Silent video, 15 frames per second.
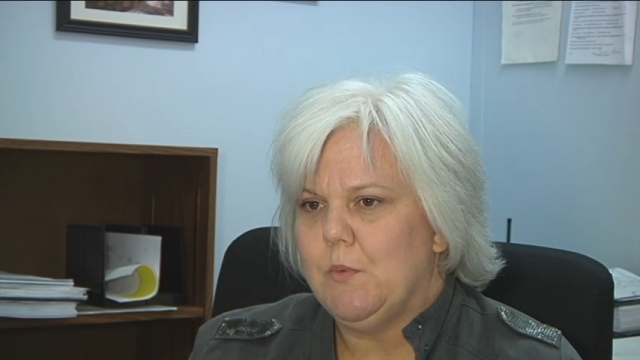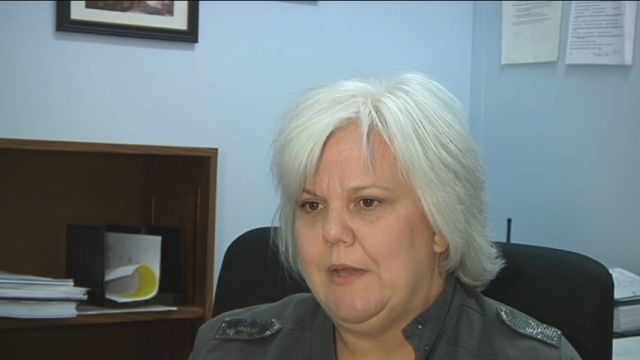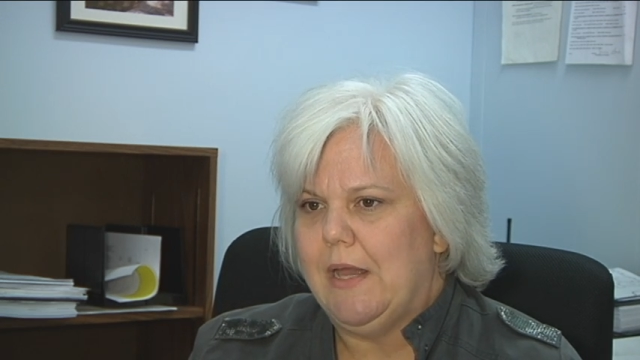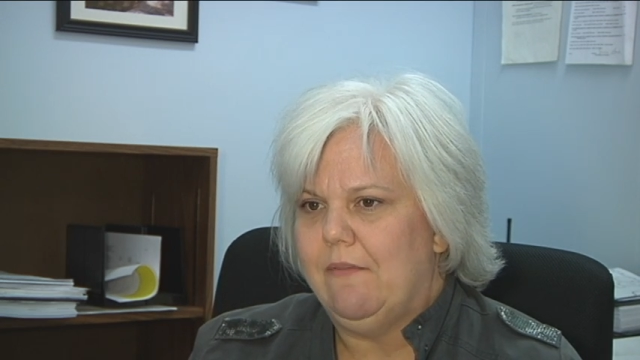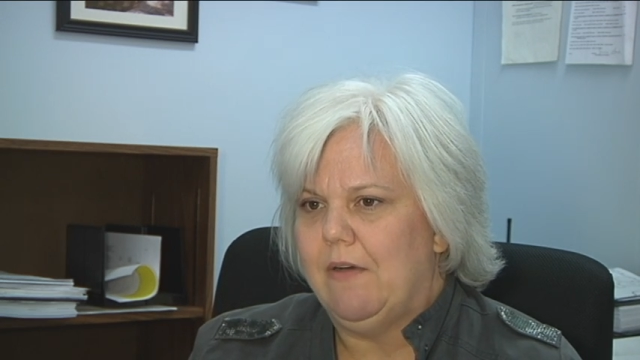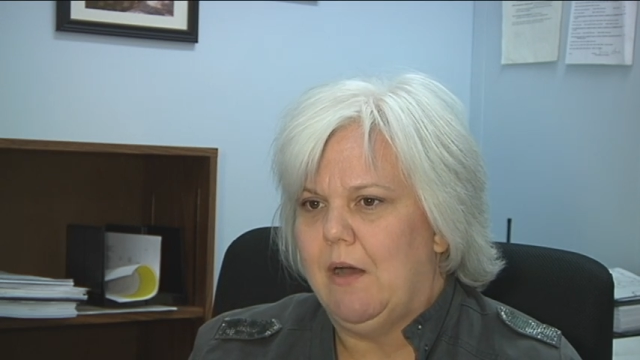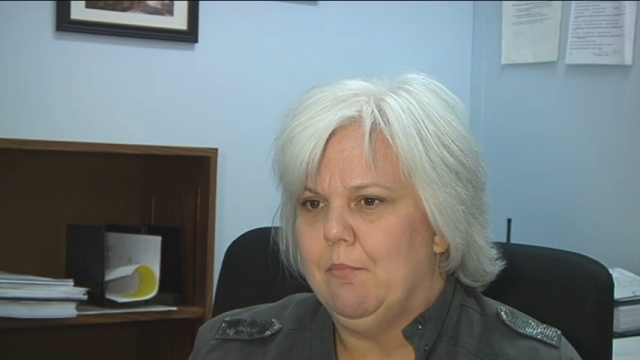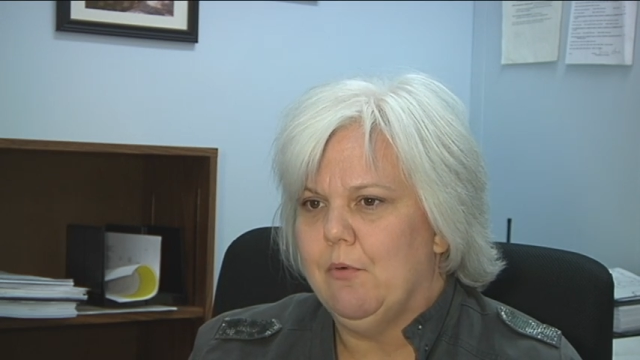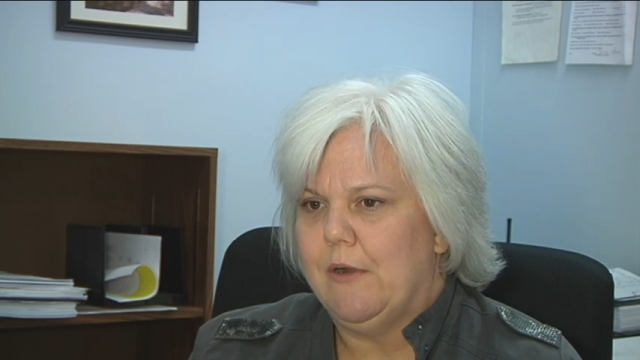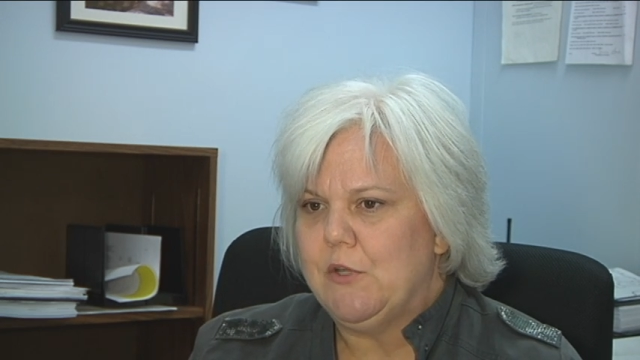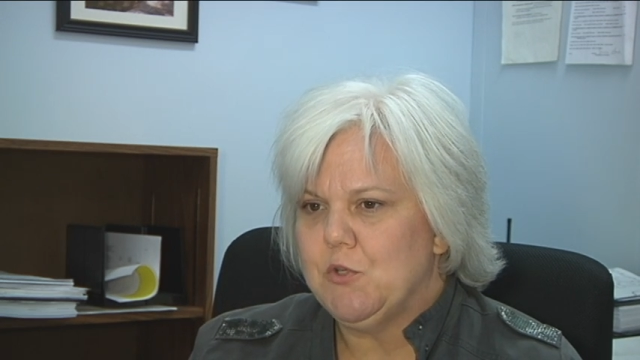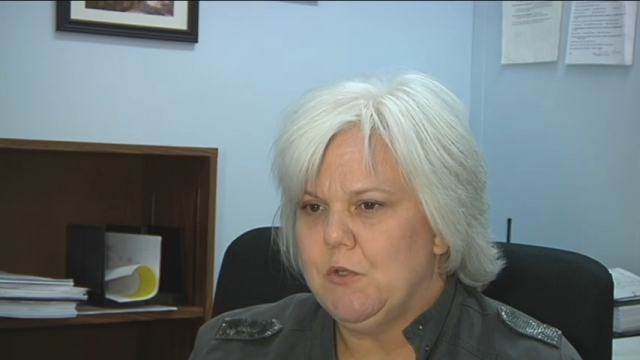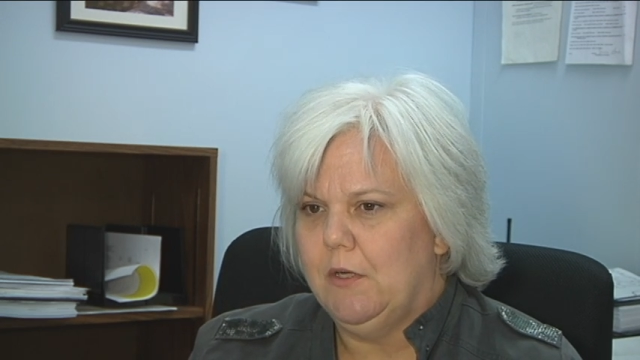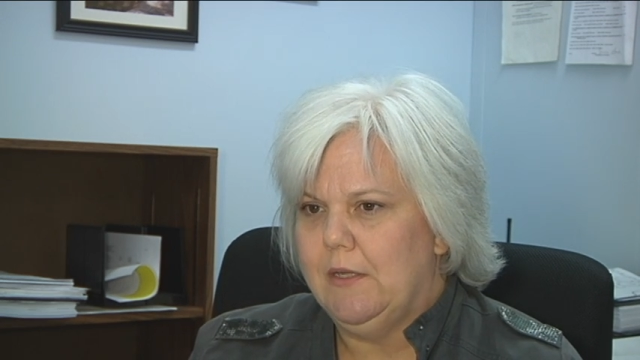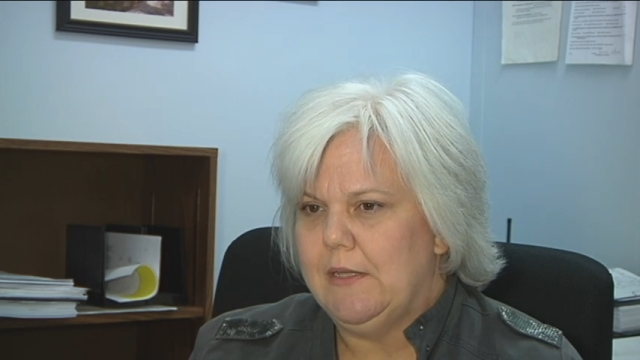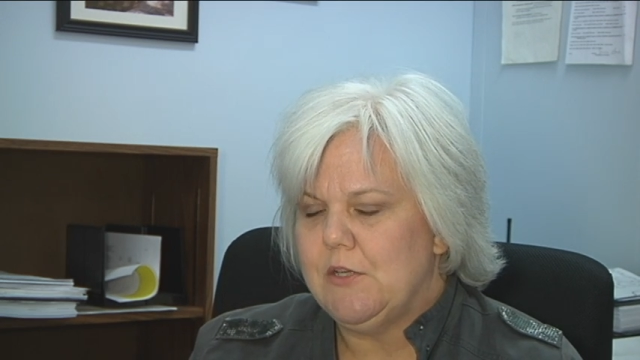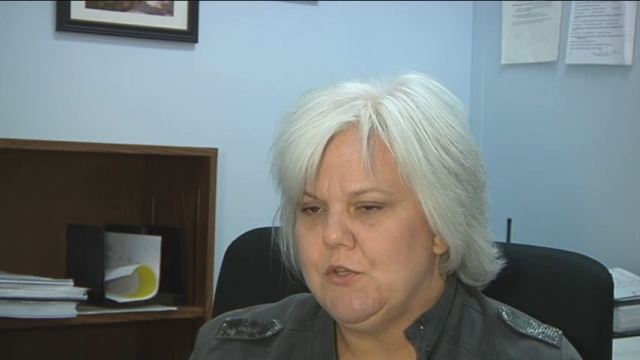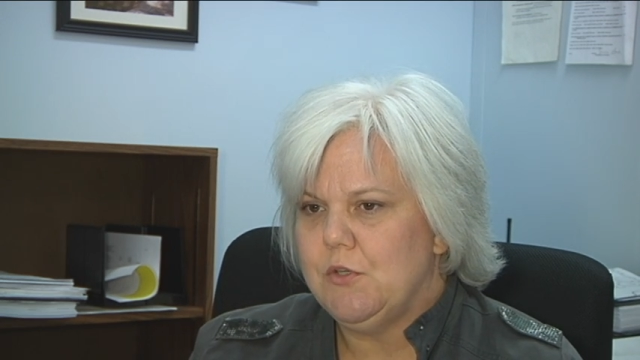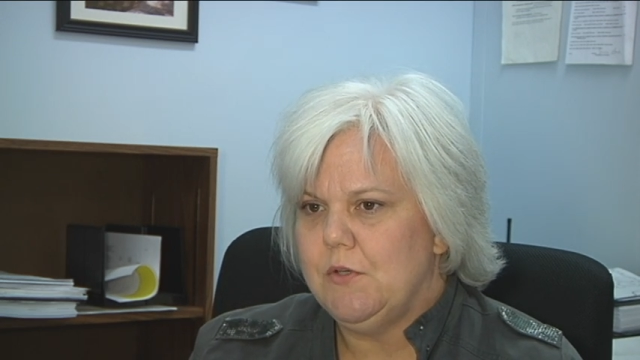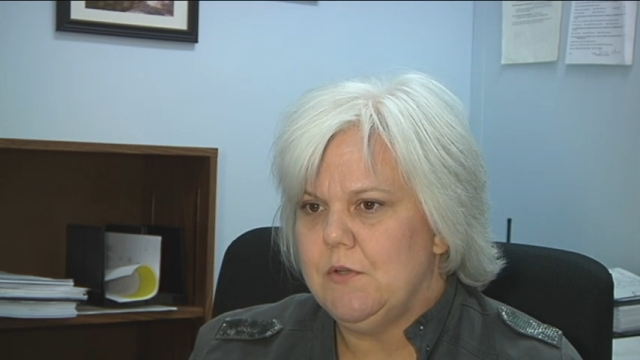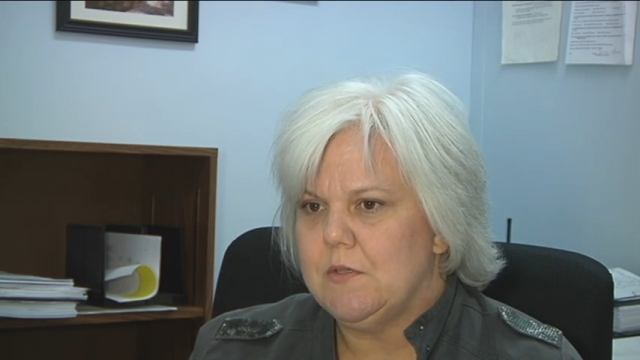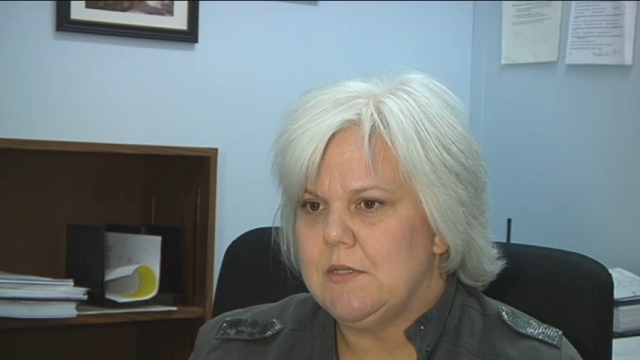we have operational
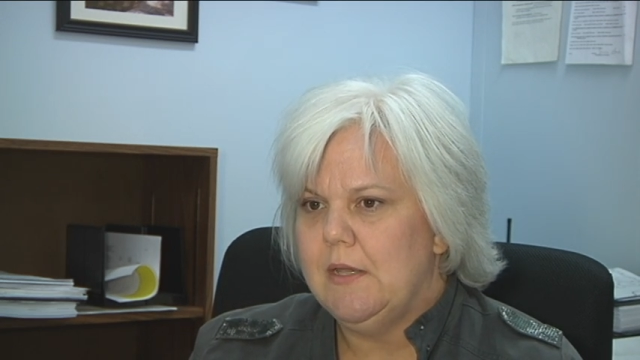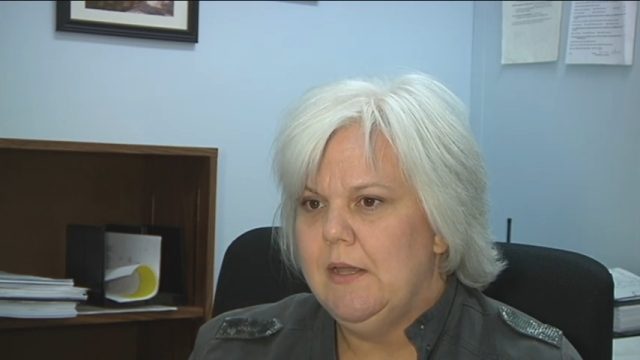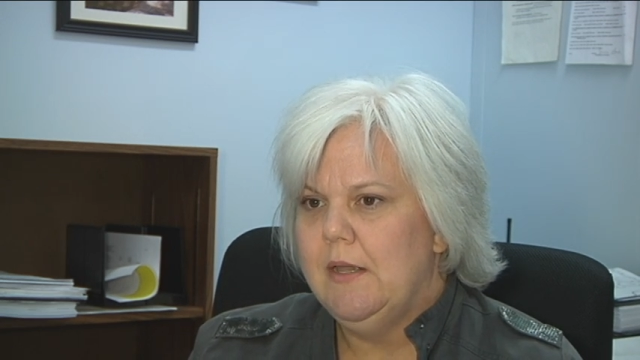issues